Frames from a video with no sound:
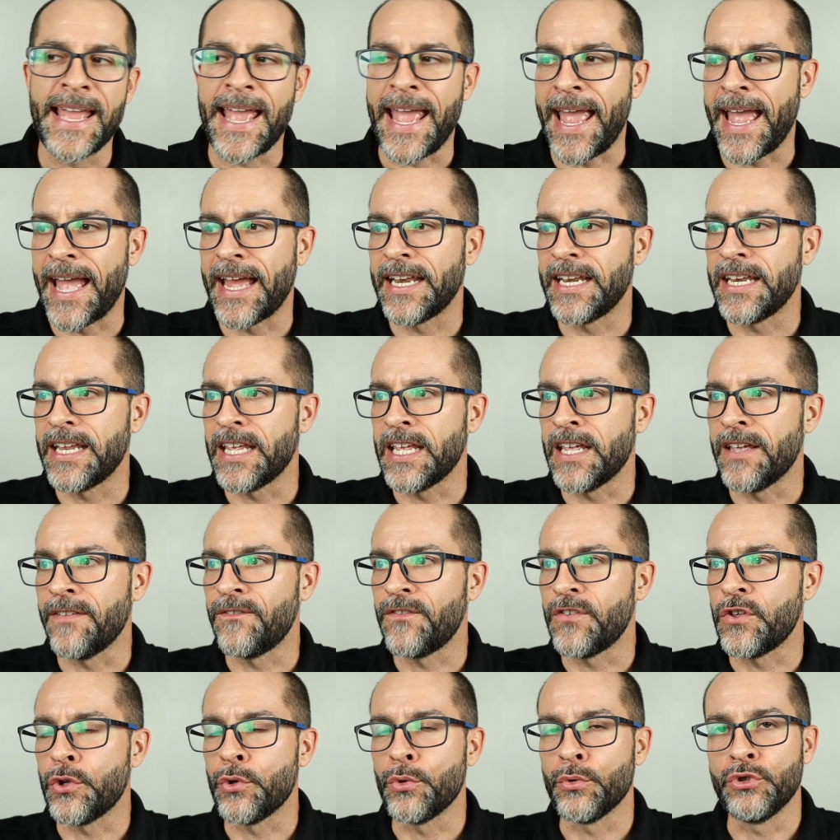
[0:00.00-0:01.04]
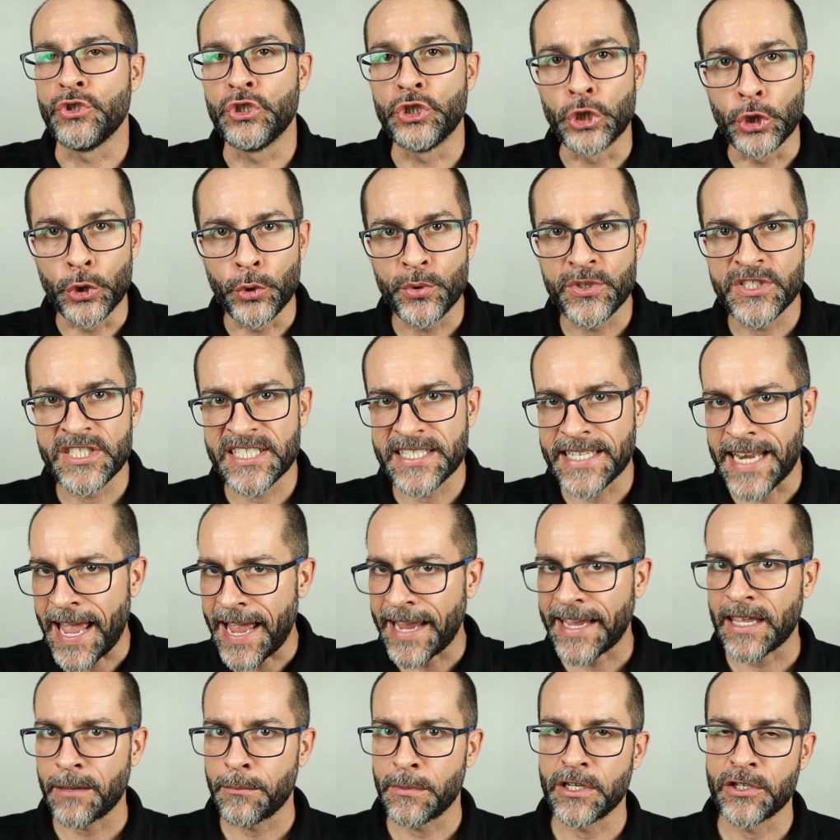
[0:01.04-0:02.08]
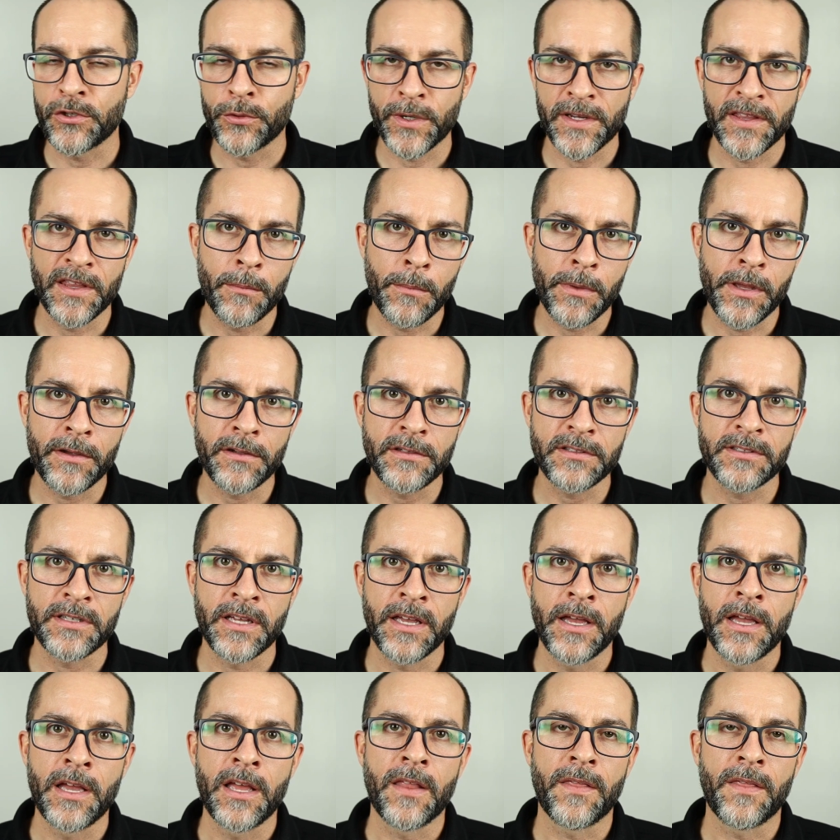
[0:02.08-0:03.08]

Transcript: and if you do snack in between the meals,